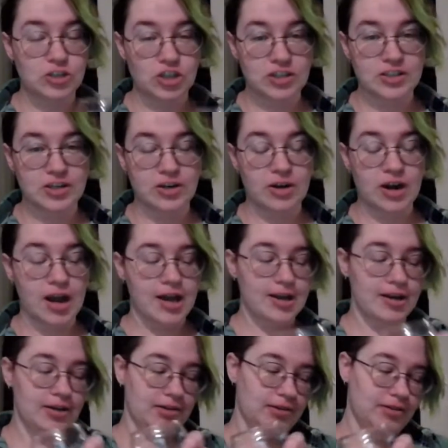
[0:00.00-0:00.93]
That just are
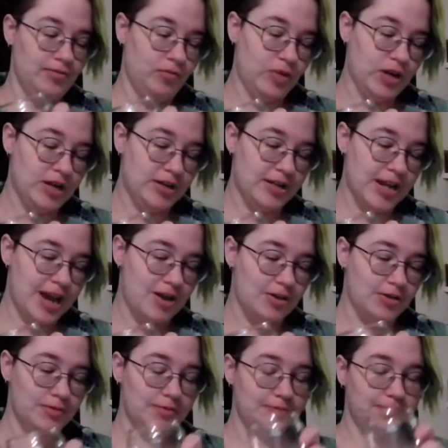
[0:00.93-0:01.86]
not written
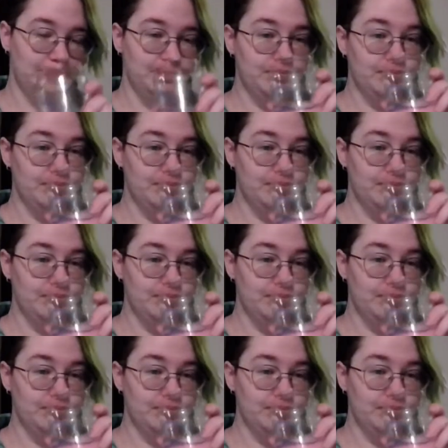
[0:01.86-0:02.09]
down.